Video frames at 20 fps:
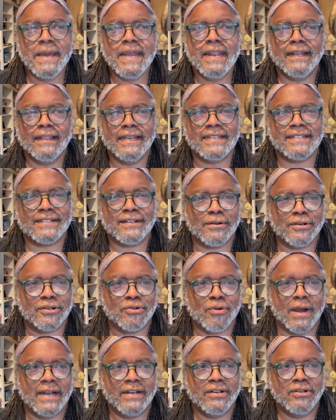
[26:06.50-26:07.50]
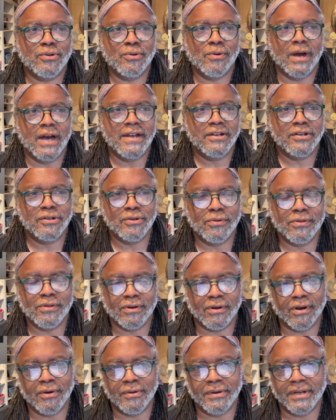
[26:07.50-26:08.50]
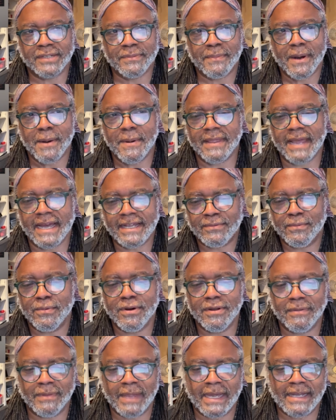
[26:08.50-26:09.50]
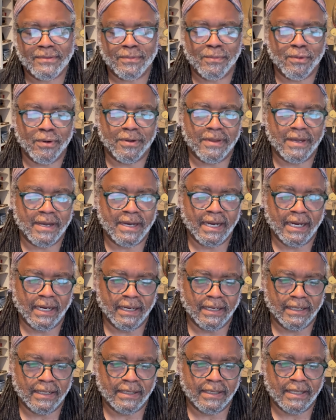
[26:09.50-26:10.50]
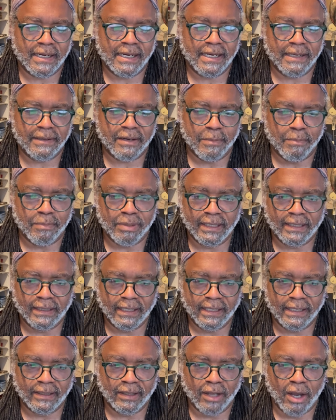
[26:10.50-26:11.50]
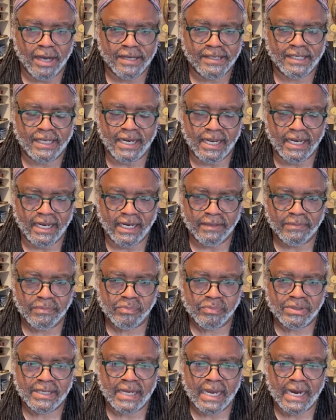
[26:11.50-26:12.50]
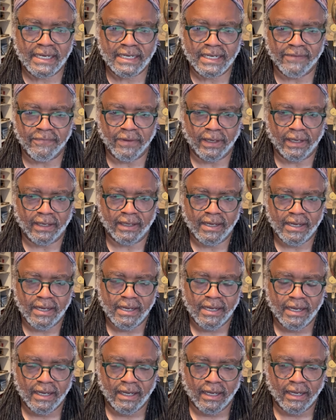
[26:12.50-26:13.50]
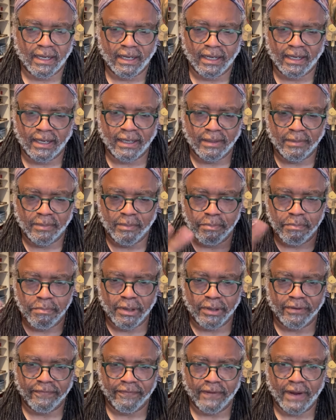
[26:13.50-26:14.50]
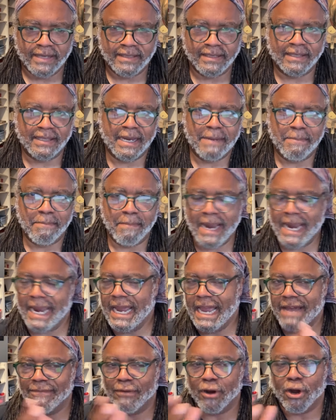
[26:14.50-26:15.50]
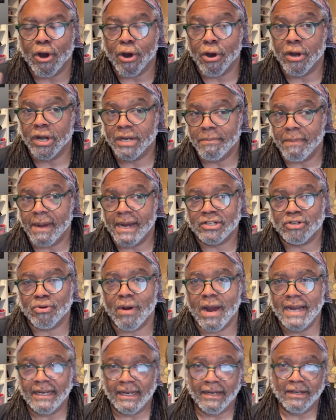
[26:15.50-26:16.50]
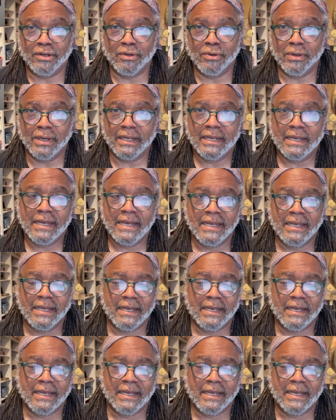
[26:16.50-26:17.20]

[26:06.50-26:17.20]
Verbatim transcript: immediately start trying to undo their own experiment. That's where that's where they they completely lost any scientific uh, bona fides that they may have earned by trying to do it.